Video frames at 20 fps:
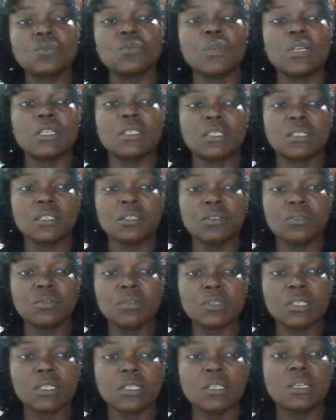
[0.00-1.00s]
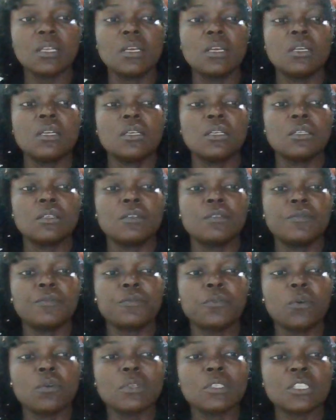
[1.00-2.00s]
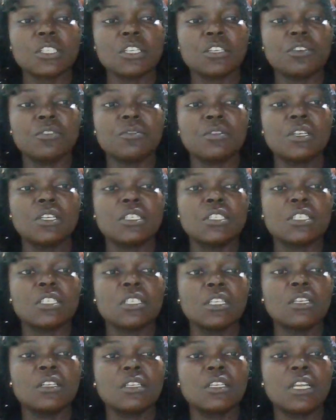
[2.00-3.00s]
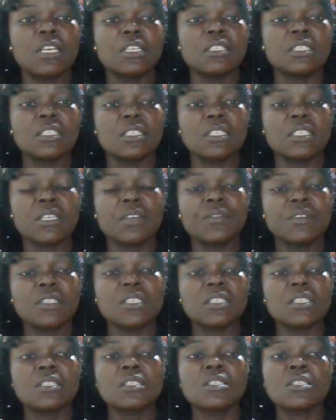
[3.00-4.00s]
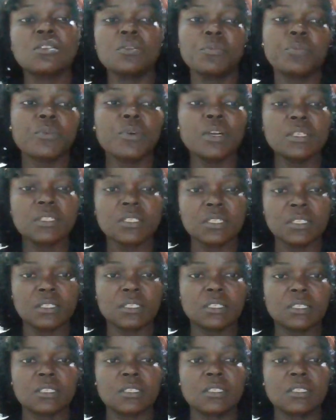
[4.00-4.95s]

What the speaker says: We are still using fourth generation, 1970s still present.